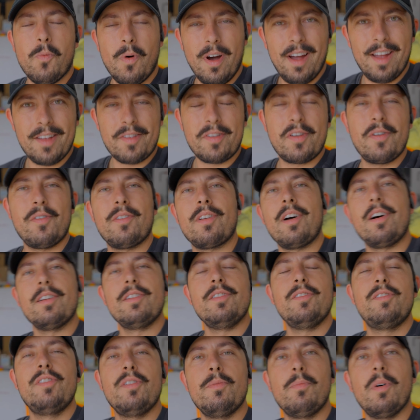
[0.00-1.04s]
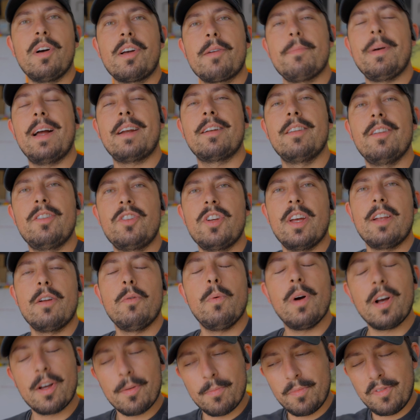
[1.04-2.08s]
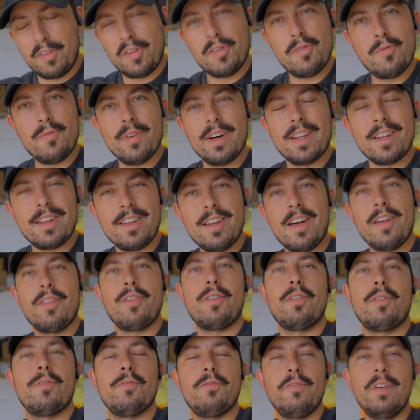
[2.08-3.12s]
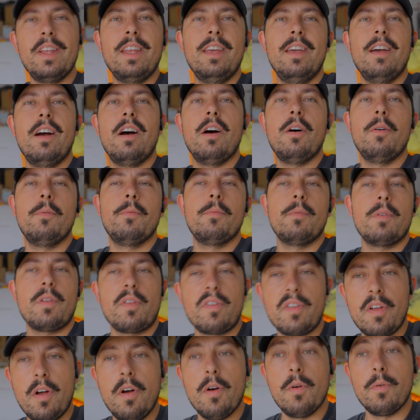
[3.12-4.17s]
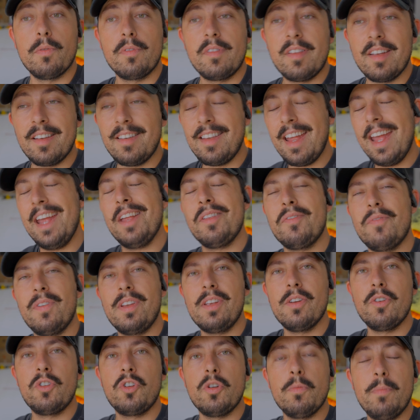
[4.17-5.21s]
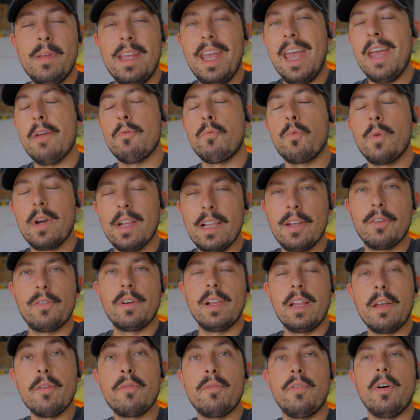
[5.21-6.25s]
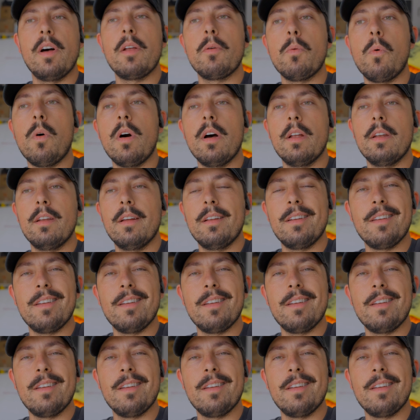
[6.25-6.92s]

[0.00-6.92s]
What is going on, YouTube? Welcome back to the channel. Welcome to another video. So today's video should be a really fun one.